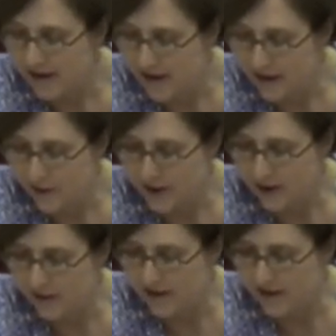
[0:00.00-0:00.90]
And when I
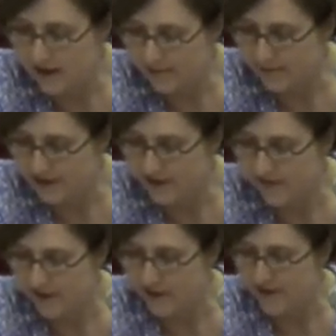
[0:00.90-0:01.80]
was in a street
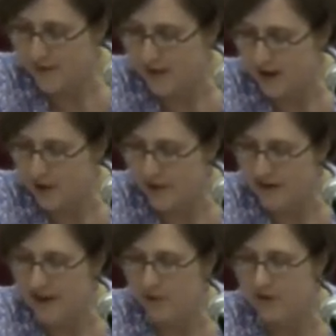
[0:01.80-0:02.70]
fair in Sao Paulo, I
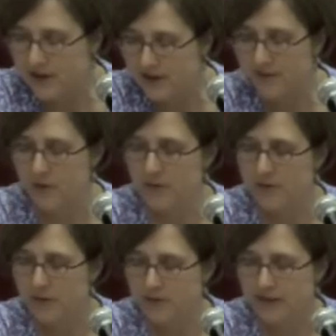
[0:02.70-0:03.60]
ran into another former
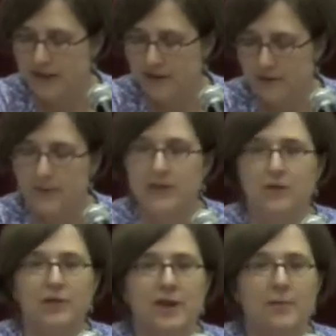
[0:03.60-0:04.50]
student leader from the
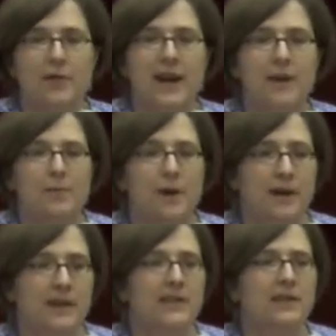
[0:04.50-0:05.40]
Social Democratic Party,
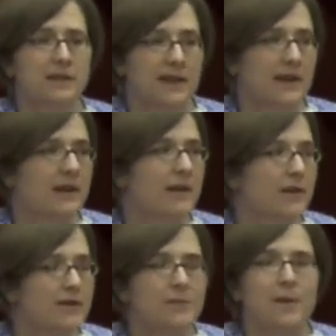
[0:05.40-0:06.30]
that's the
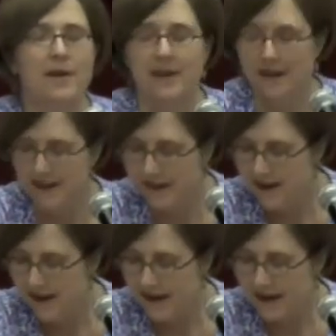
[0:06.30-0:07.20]
Cardoso's party,
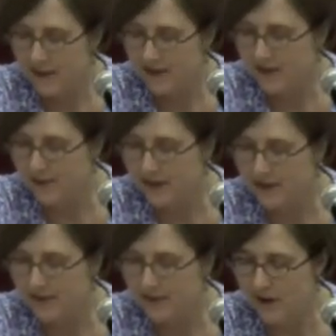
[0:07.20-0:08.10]
and he was in the
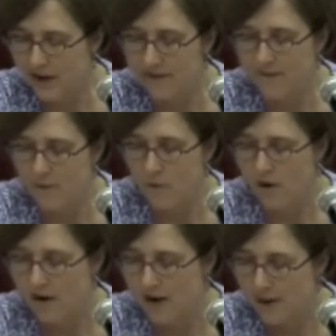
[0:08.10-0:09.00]
process of running
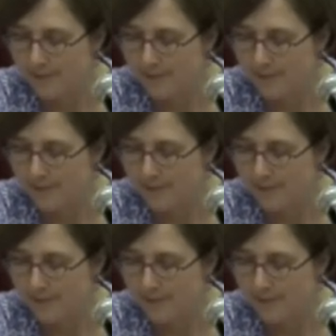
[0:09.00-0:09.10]
for